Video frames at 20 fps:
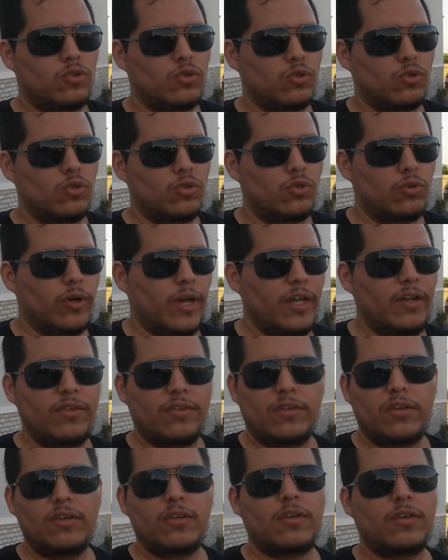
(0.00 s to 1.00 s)
do
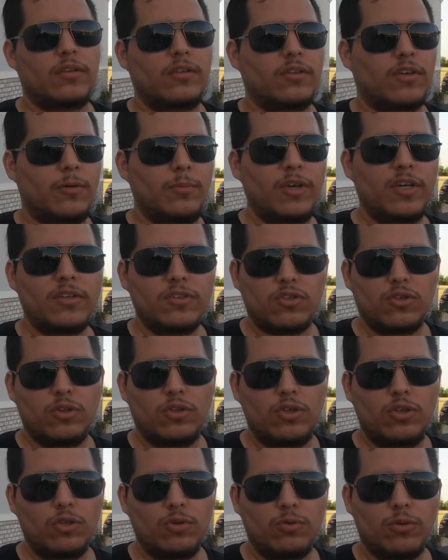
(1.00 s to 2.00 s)
anything coming into
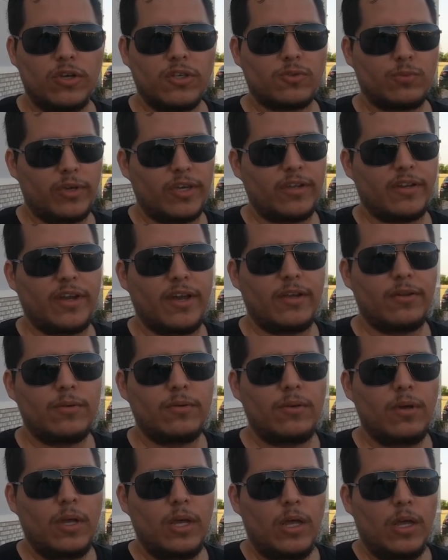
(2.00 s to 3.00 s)
the U.S. we can
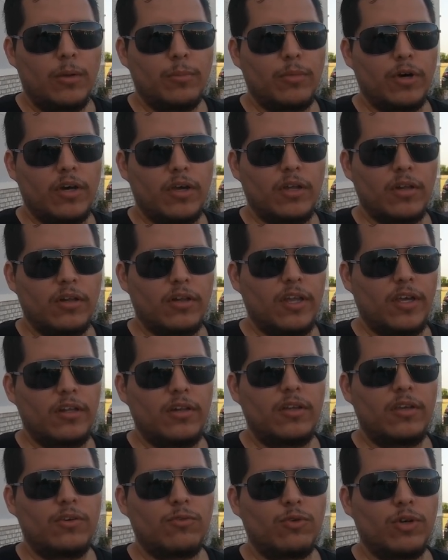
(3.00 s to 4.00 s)
handle, but
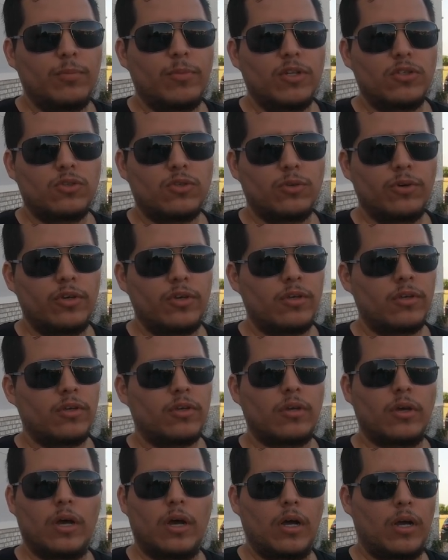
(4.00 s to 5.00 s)
lately we've been
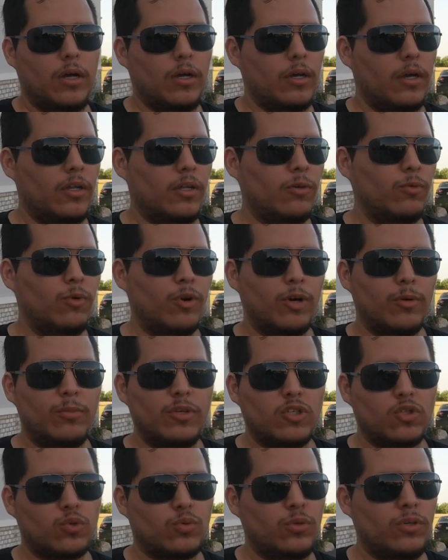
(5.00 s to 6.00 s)
doing anywhere
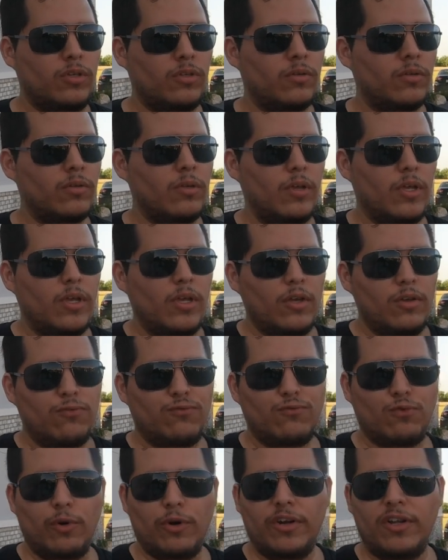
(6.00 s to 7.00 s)
between
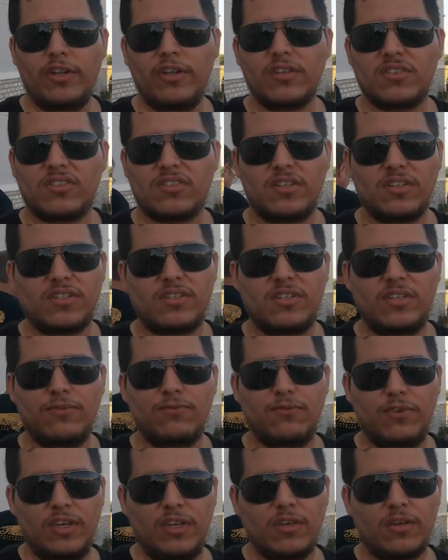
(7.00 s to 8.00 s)
40 to 60
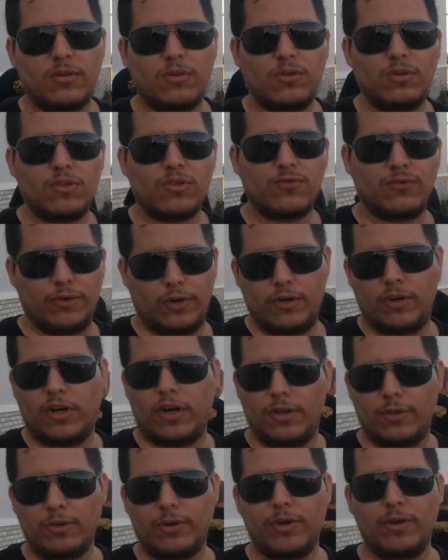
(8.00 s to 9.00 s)
vehicles for
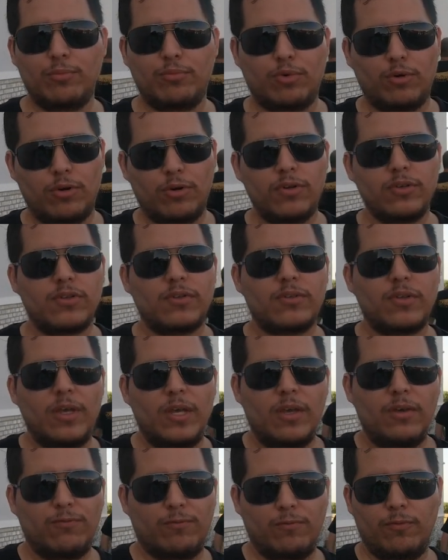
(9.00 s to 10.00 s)
other importers,
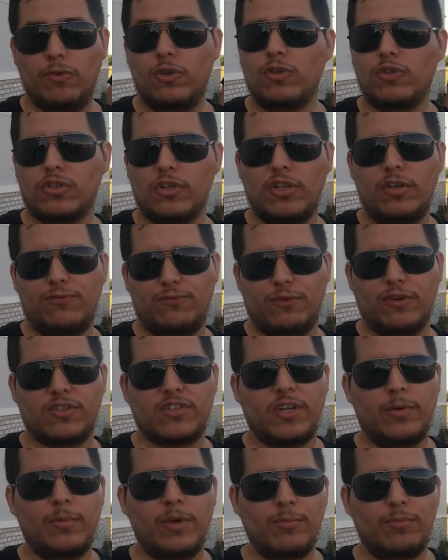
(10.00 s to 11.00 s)
usually
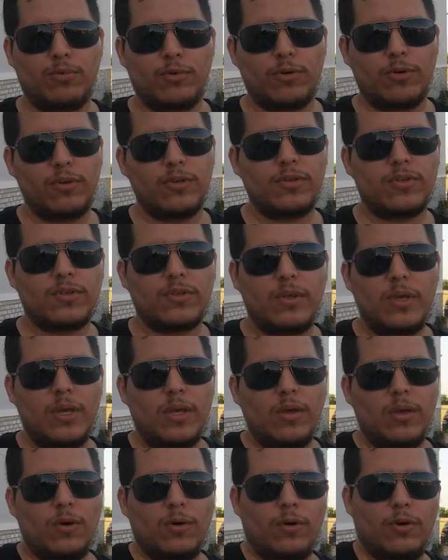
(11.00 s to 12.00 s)
first-time importers
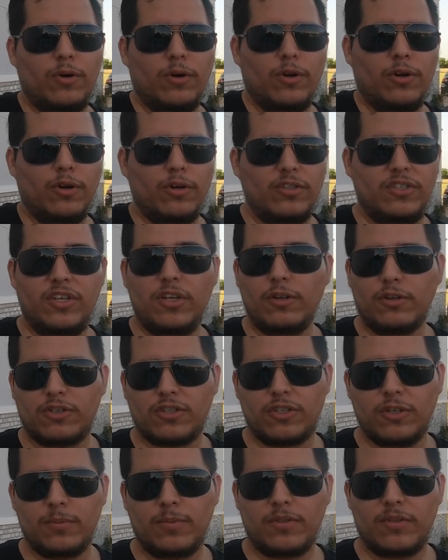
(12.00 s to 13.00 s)
or
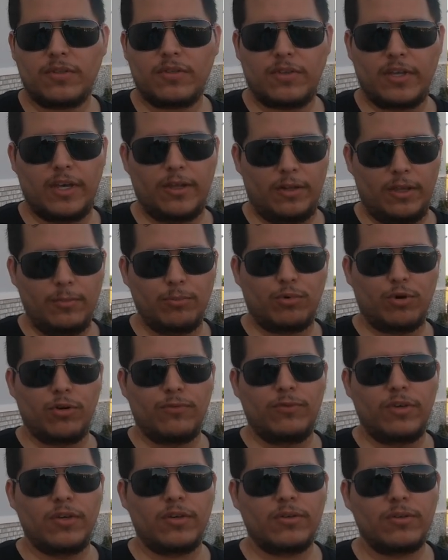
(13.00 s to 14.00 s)
dealerships that
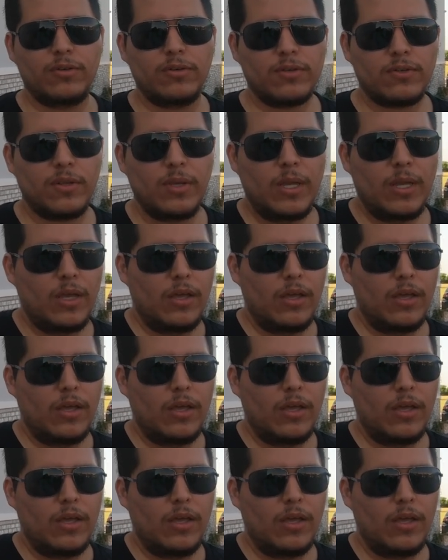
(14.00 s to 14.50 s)
import vehicles.